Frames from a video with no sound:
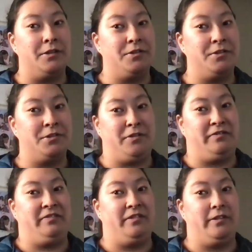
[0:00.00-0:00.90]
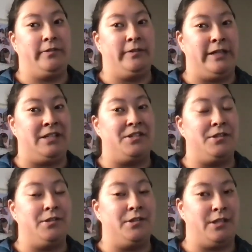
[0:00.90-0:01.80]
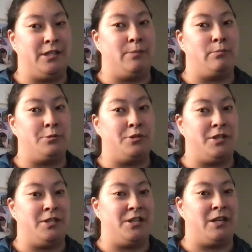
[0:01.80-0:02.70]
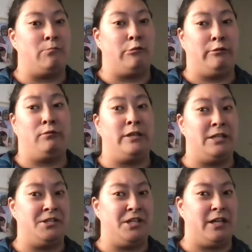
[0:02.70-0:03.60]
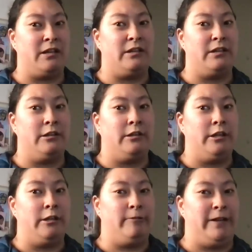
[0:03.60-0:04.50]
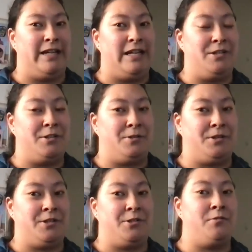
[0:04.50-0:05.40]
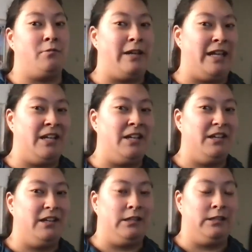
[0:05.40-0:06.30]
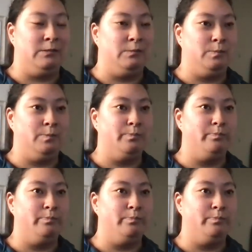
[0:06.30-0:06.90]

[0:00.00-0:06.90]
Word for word: serve, right, disabled students in a more holistic, right, intersectional mm-hmm. way. Um,